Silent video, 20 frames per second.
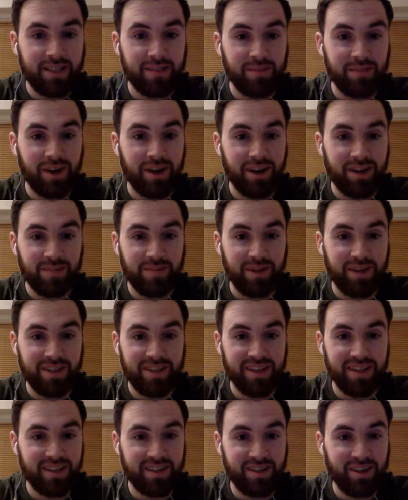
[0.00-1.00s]
to be honest, because
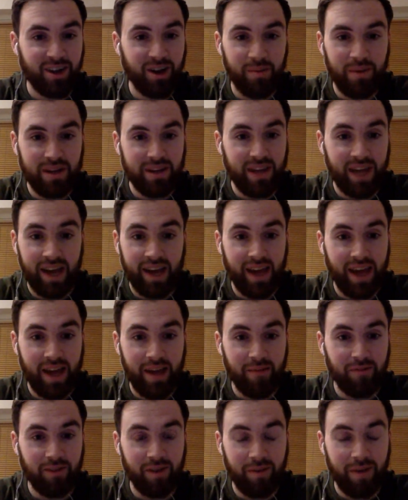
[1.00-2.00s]
I could talk about that
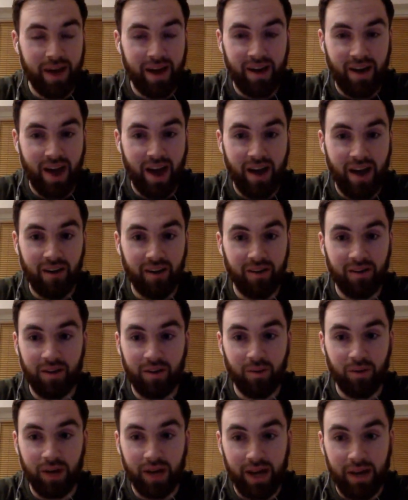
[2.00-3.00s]
game for about an hour and I
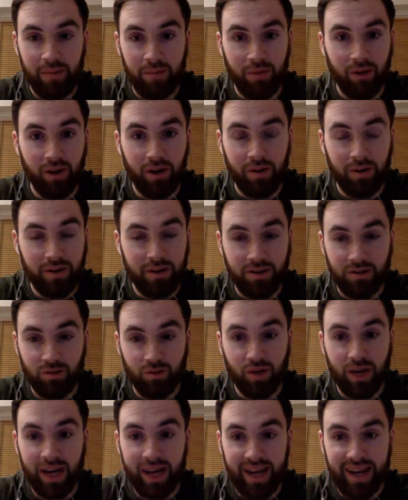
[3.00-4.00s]
wouldn't get bored, because it
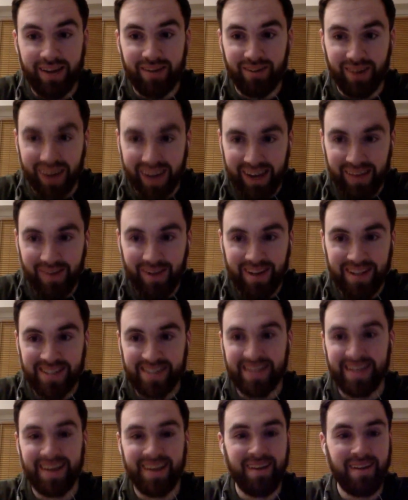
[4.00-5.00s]
really, really was